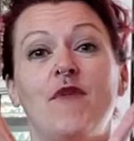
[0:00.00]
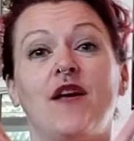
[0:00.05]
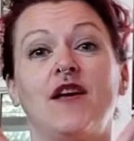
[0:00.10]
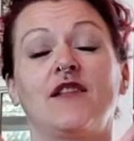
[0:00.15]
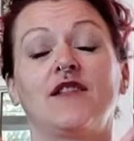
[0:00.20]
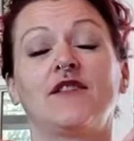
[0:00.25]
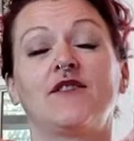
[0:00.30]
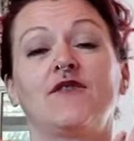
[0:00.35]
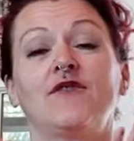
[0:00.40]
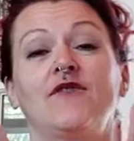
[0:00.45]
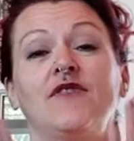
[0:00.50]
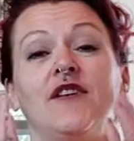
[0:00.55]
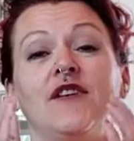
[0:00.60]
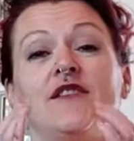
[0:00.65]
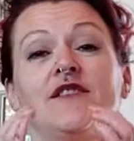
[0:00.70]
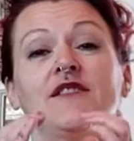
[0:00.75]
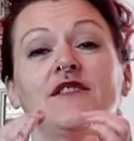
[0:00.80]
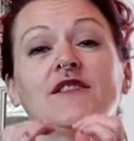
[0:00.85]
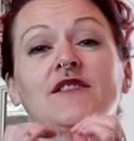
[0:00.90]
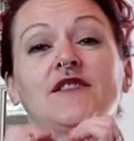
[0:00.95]
make a little
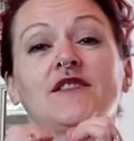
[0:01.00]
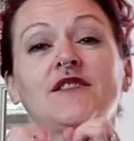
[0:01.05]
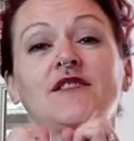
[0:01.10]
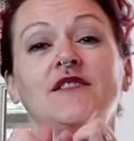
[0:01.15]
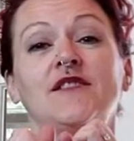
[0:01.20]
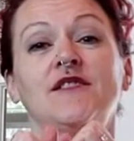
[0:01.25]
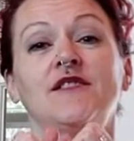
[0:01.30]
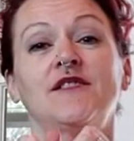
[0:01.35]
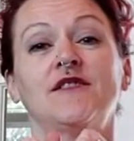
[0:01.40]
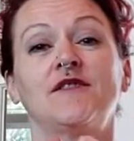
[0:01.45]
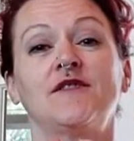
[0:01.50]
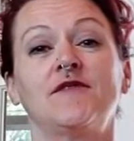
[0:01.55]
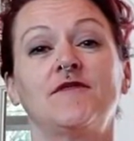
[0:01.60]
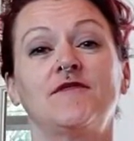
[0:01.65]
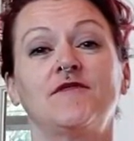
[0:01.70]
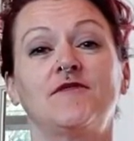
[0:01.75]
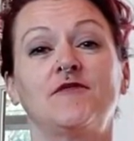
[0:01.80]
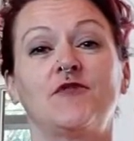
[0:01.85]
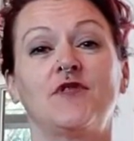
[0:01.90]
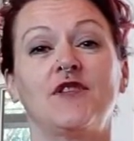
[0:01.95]
fist.
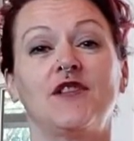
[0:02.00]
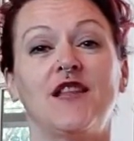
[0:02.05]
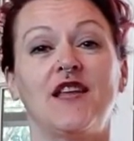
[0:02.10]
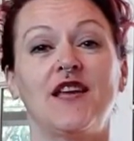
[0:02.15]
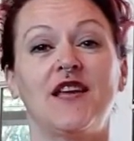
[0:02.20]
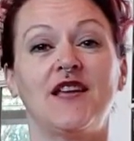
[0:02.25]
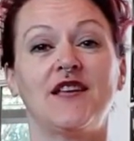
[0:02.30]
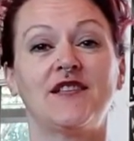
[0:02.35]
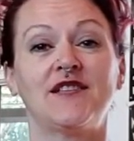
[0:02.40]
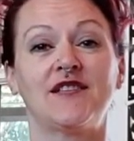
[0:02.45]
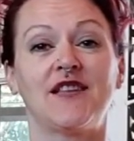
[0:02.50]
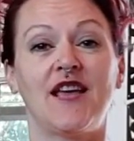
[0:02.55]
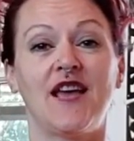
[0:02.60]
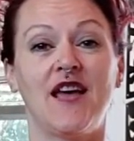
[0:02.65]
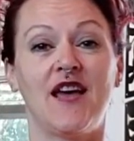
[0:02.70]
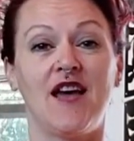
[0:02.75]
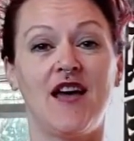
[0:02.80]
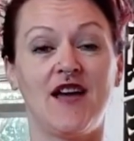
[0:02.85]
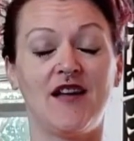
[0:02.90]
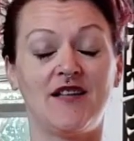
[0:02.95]
Release the
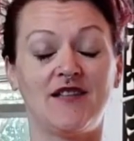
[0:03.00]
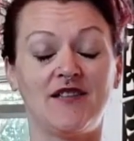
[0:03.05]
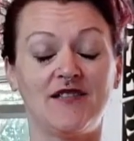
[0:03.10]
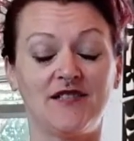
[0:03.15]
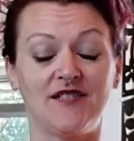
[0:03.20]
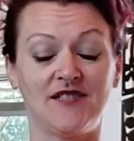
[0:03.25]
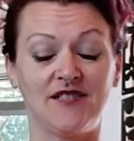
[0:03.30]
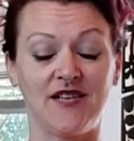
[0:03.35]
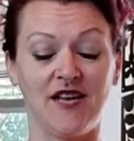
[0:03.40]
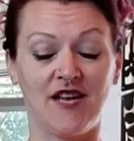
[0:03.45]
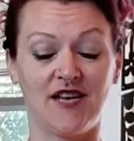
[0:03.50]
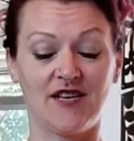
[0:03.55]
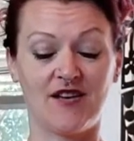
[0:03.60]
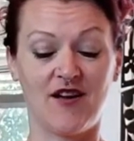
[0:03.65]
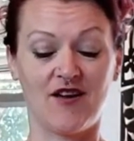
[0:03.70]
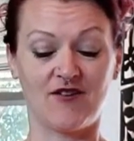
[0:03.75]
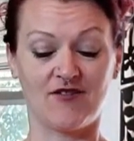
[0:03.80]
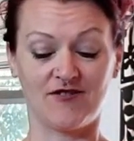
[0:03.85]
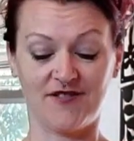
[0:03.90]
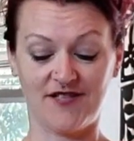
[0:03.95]
hands, take
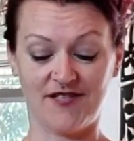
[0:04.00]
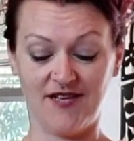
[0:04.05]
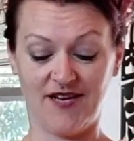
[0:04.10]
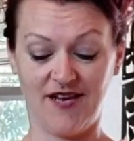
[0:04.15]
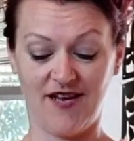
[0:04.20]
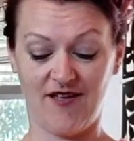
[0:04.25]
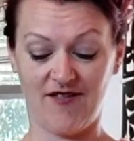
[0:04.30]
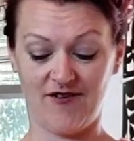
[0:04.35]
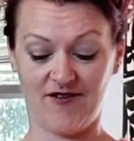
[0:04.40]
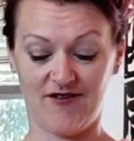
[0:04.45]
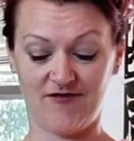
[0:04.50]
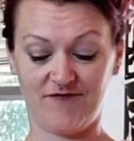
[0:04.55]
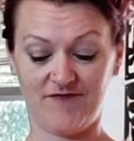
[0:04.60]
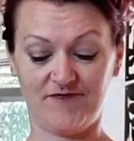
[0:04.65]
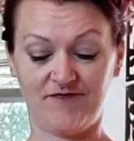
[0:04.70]
knuckles together.